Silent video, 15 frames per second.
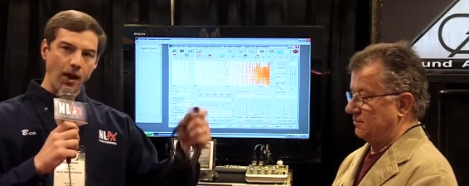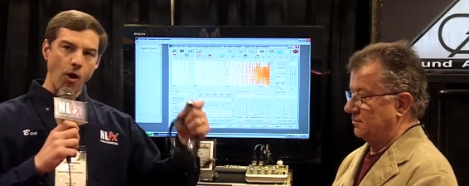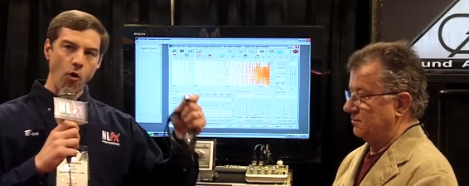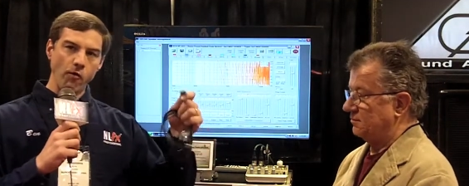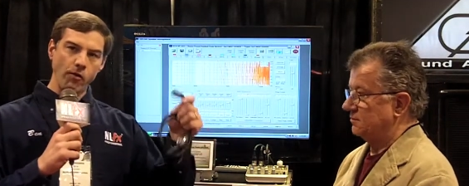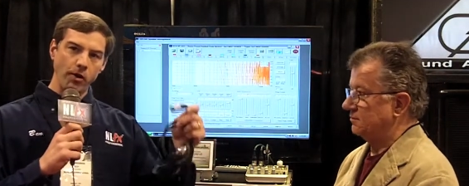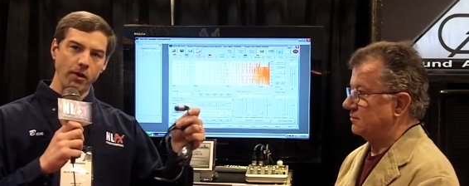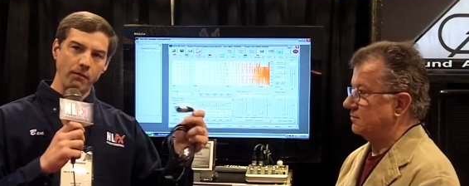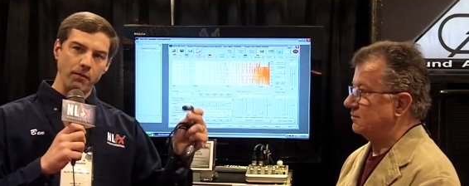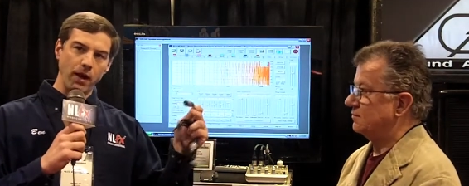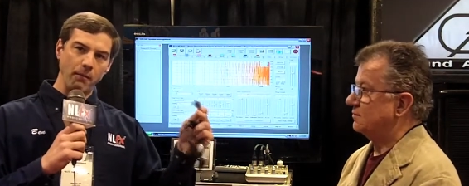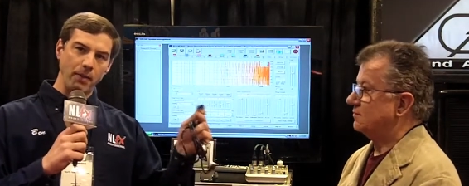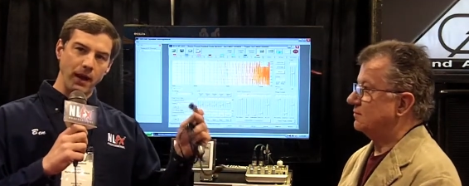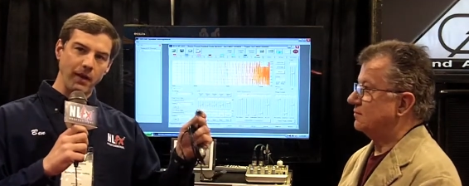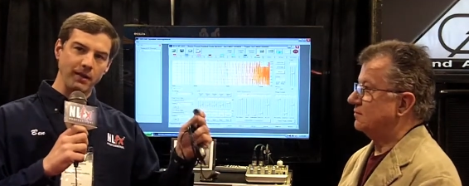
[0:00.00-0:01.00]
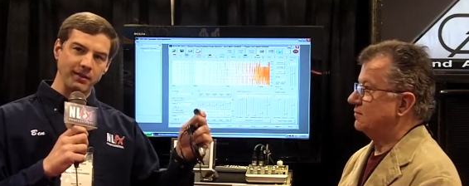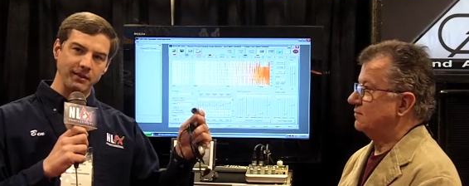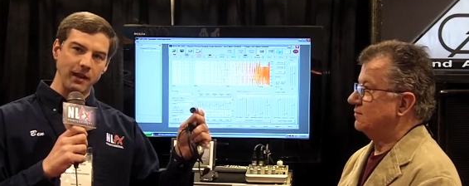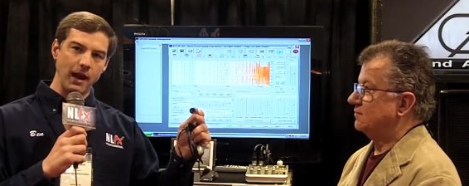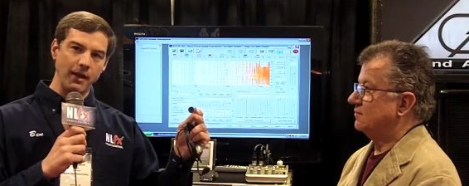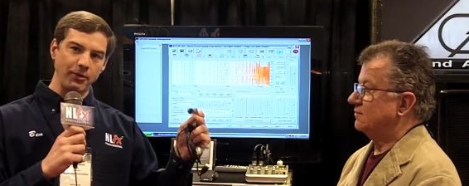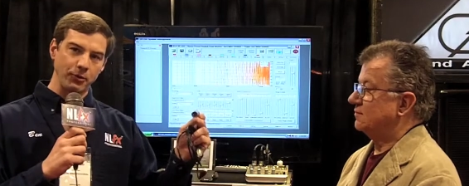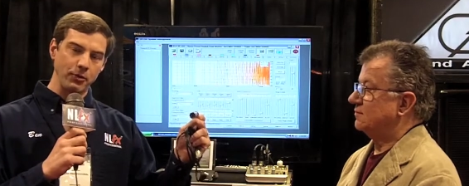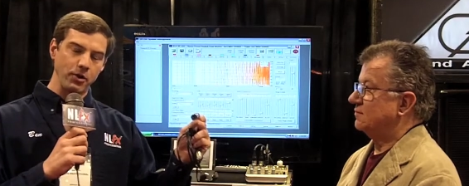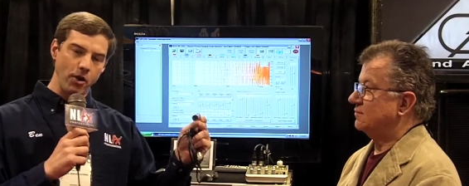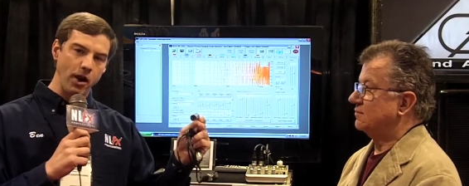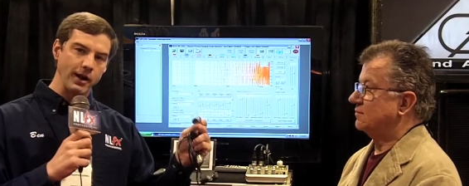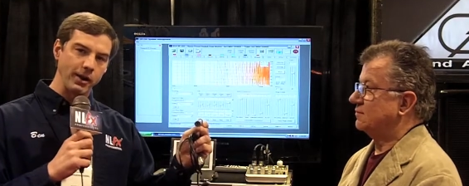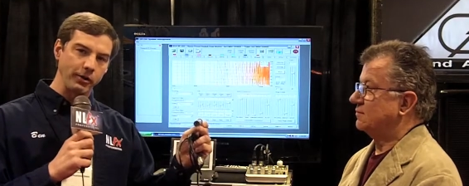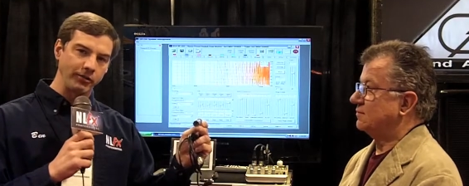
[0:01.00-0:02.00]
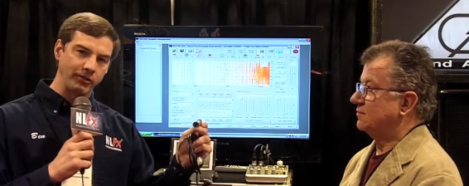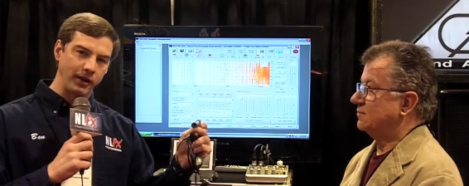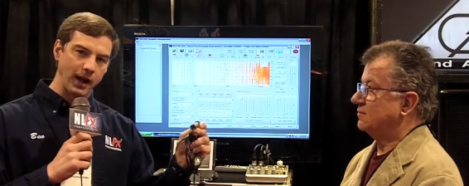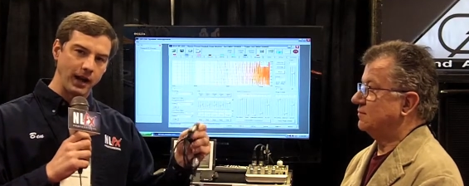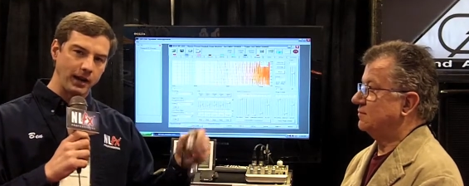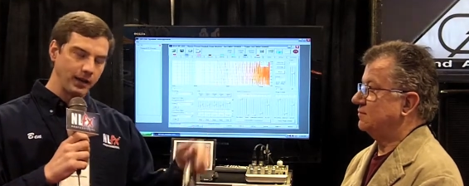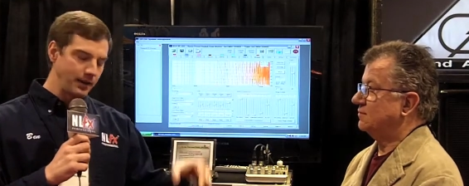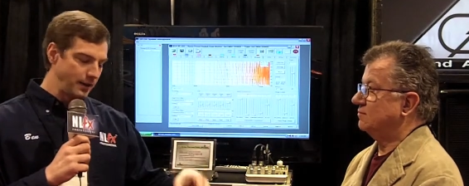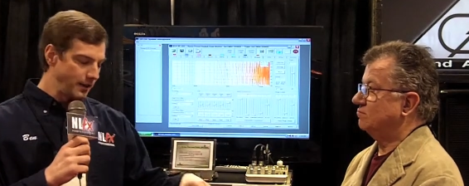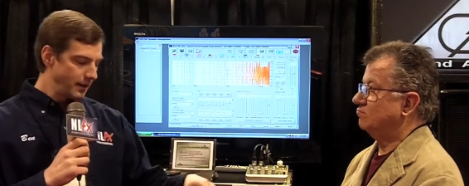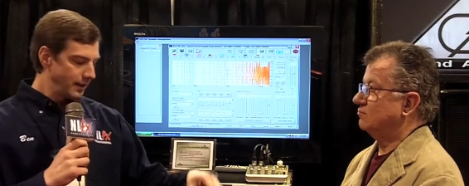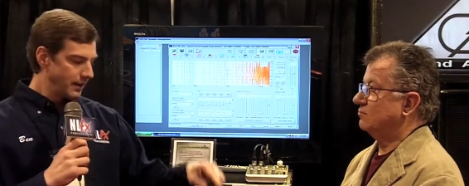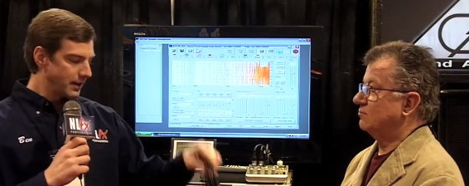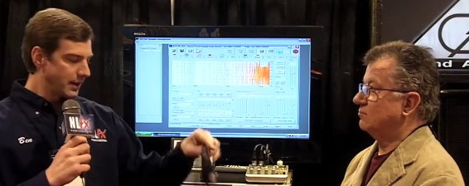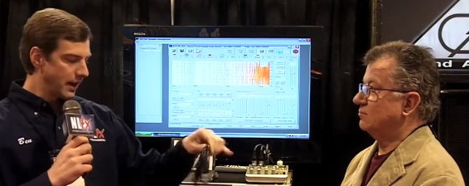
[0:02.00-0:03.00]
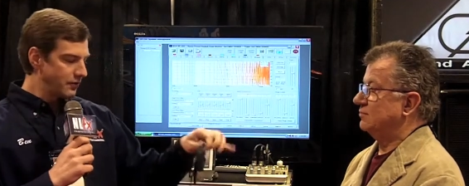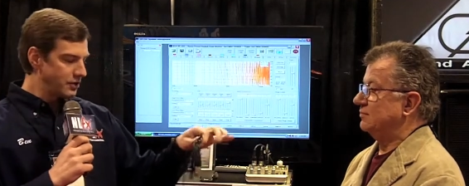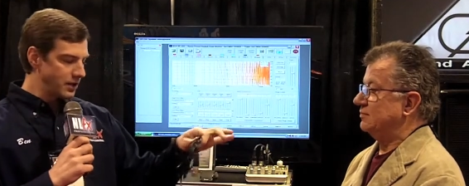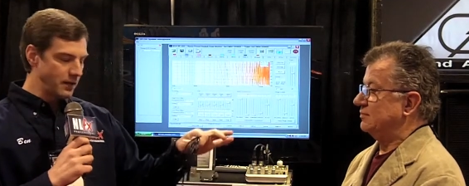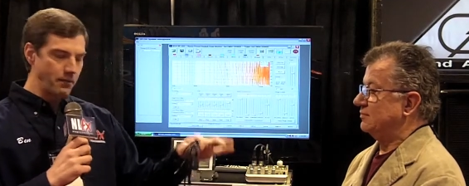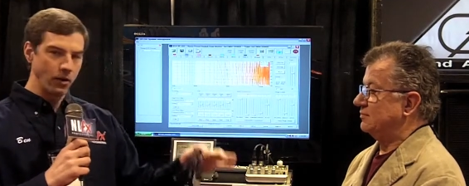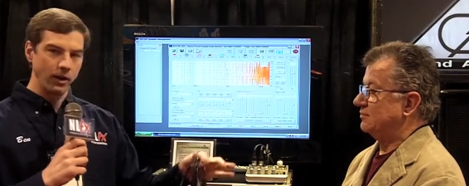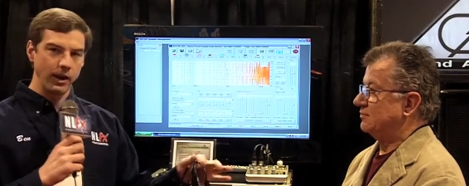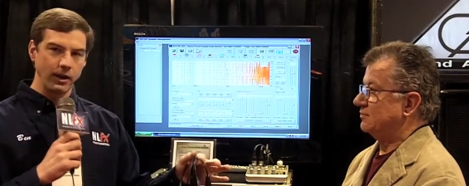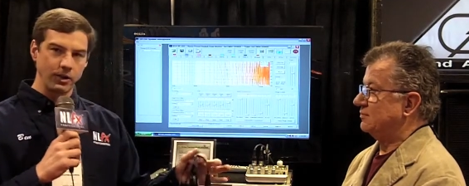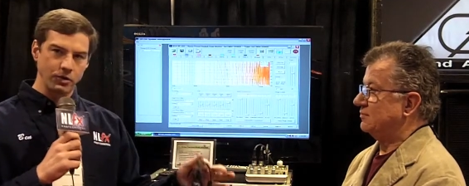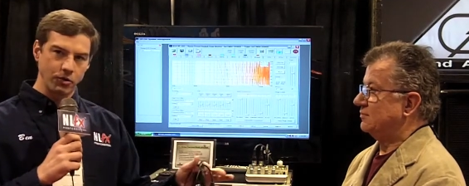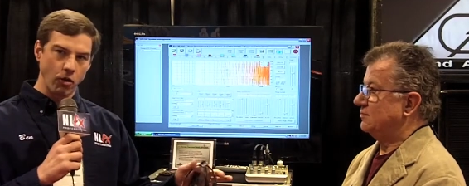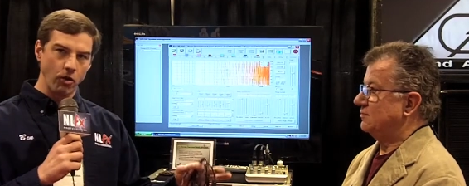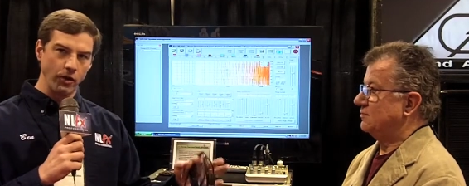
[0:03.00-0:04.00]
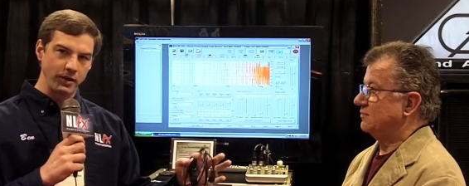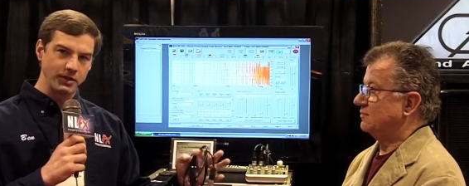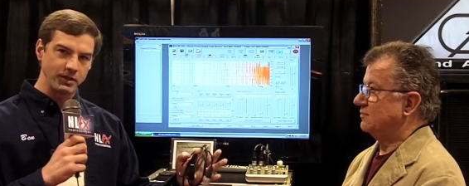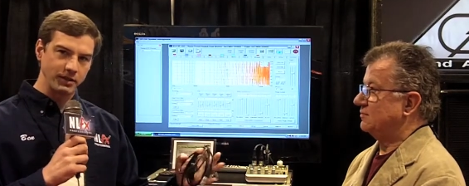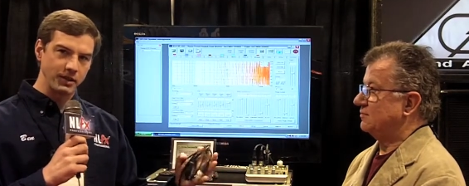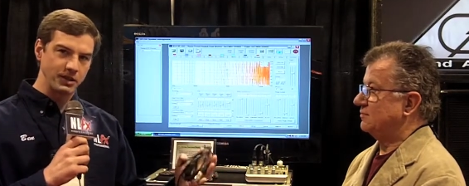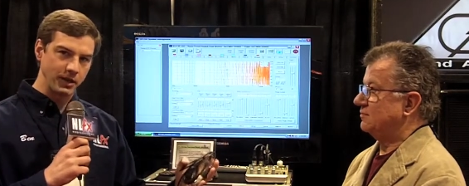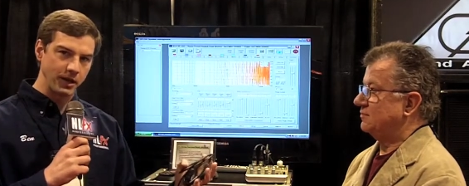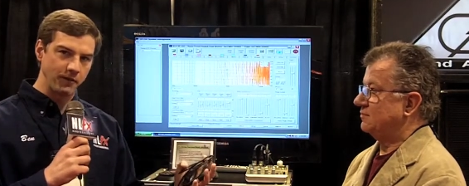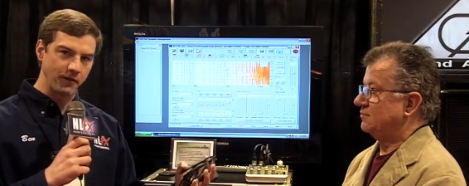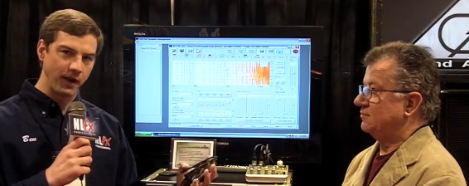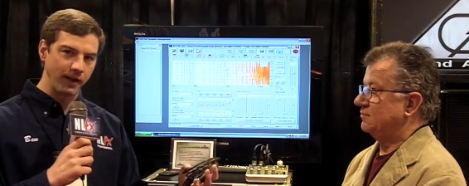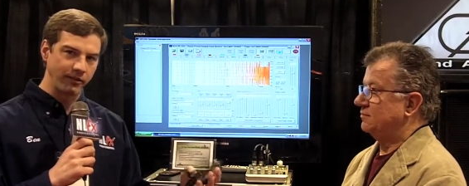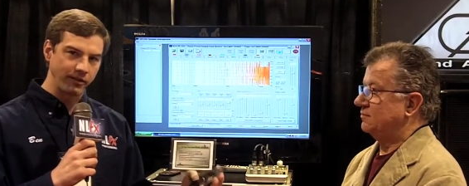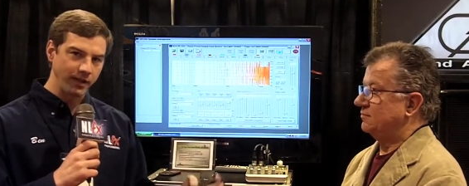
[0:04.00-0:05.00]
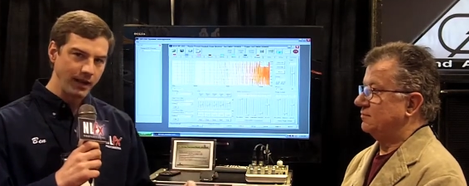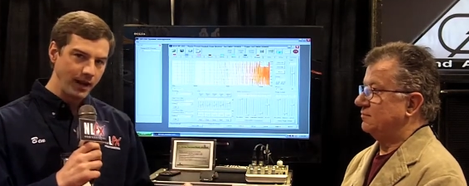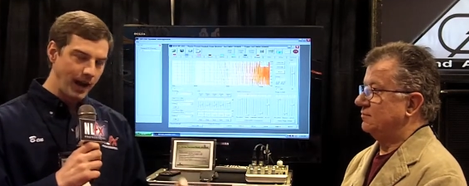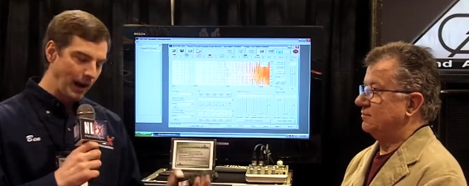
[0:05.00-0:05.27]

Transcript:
Speaker 1: over a, a balanced line through your audio snake gives you the ability to control this, this interface.